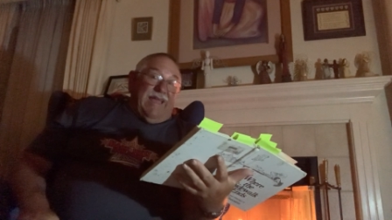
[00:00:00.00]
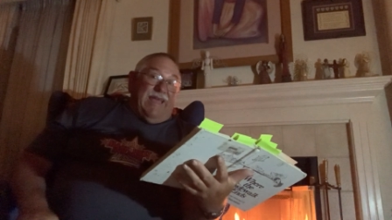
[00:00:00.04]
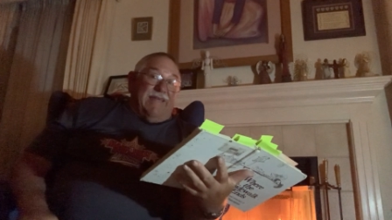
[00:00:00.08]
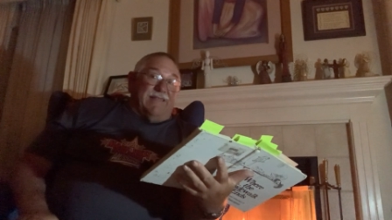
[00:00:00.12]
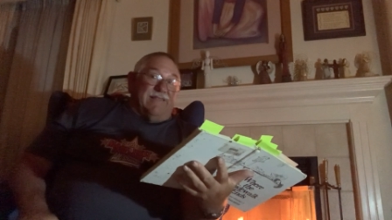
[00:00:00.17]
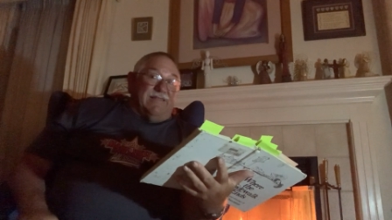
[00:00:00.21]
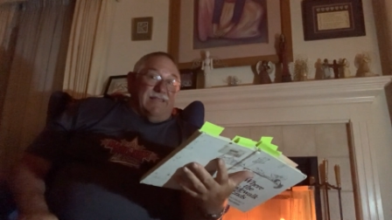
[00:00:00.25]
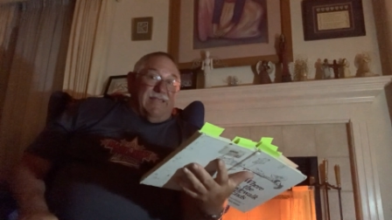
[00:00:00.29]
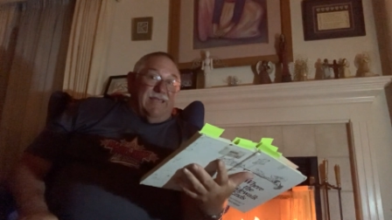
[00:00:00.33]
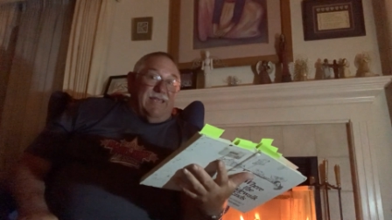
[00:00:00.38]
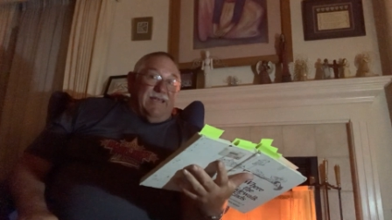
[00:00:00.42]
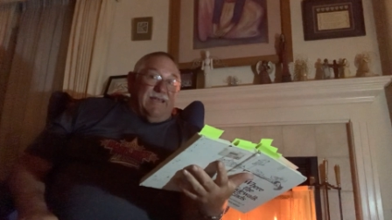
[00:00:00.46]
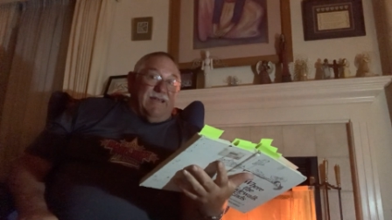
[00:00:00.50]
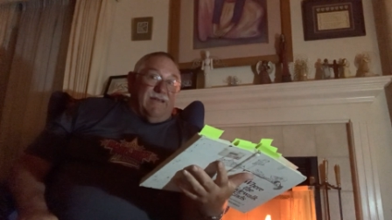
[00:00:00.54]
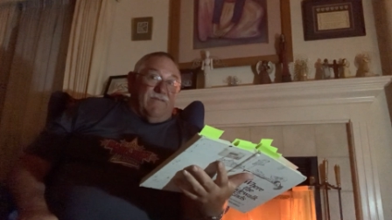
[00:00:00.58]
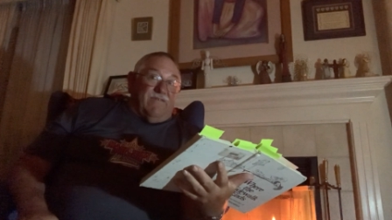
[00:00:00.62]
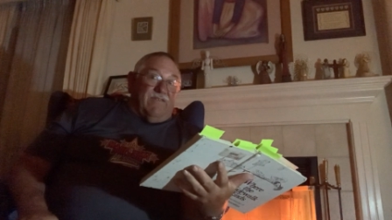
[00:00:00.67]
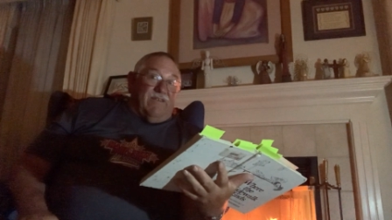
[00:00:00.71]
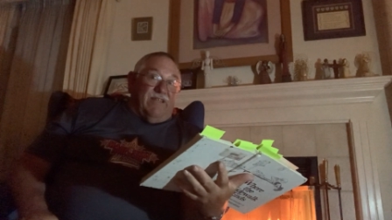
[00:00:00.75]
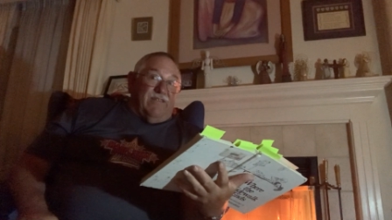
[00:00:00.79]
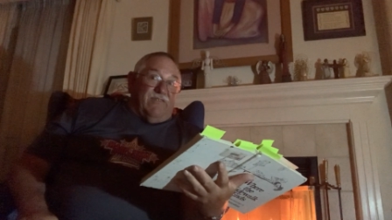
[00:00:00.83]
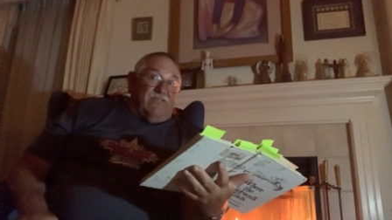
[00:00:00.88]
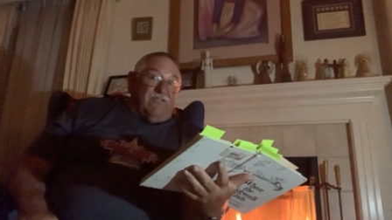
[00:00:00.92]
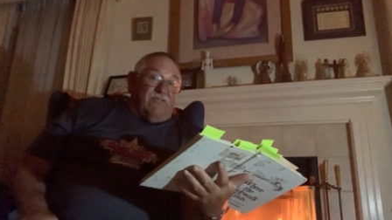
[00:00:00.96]
and think of
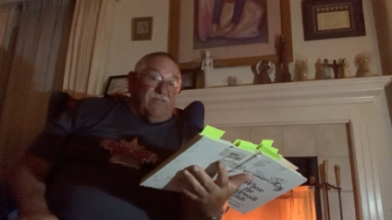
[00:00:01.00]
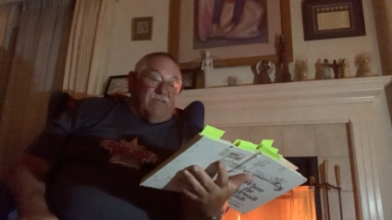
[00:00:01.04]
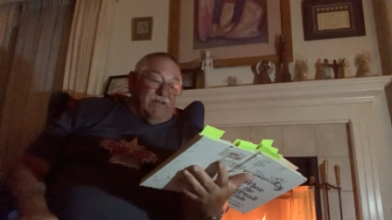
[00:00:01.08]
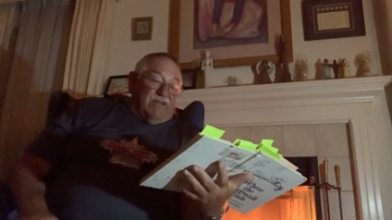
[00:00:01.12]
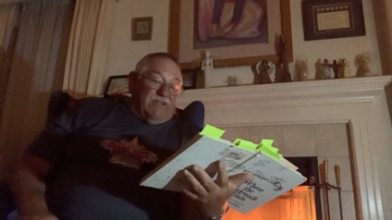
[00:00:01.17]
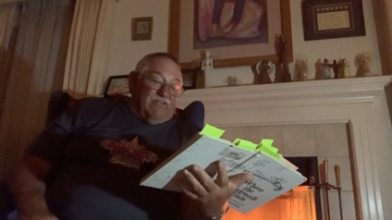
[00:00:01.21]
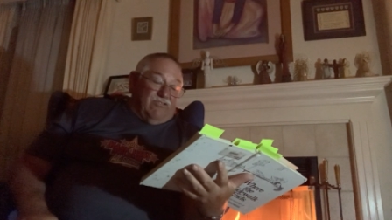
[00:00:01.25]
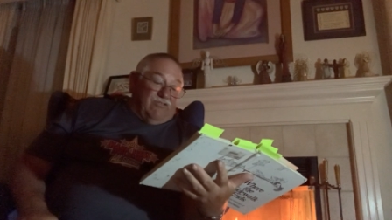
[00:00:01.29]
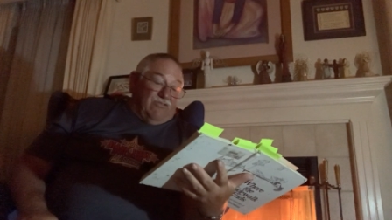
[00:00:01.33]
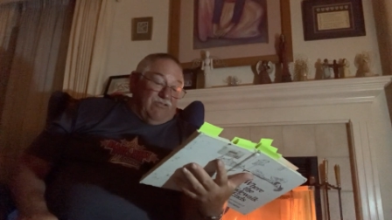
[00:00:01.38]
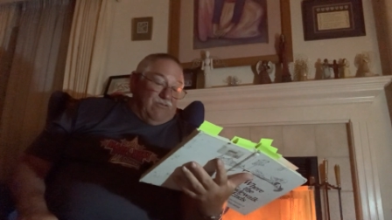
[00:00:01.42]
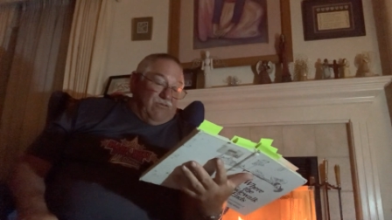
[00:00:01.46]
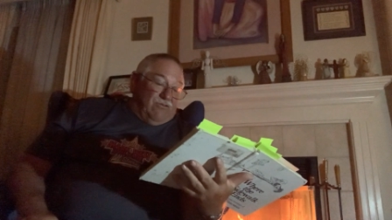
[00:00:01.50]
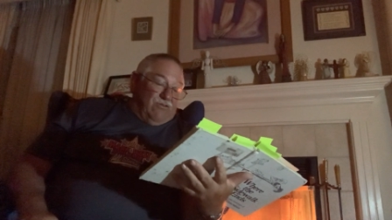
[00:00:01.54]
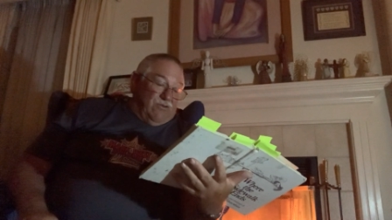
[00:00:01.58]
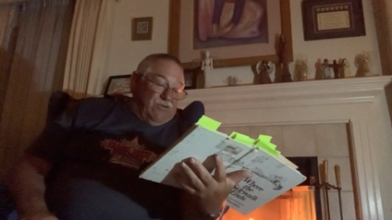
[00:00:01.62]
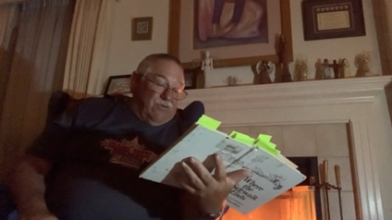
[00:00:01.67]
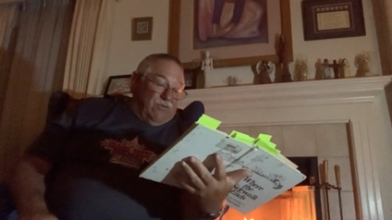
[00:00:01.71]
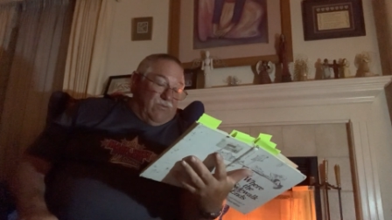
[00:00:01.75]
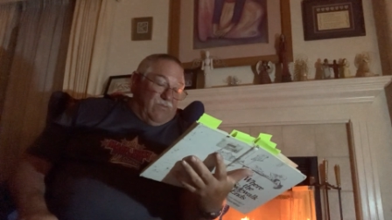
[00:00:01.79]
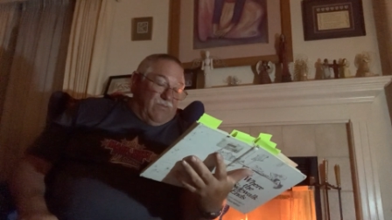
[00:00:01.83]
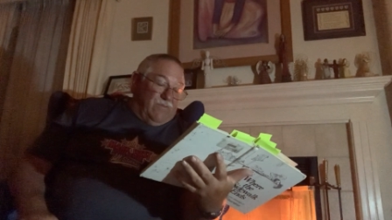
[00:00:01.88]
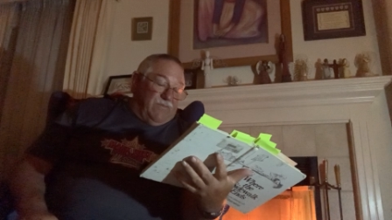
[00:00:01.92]
Lester as you do.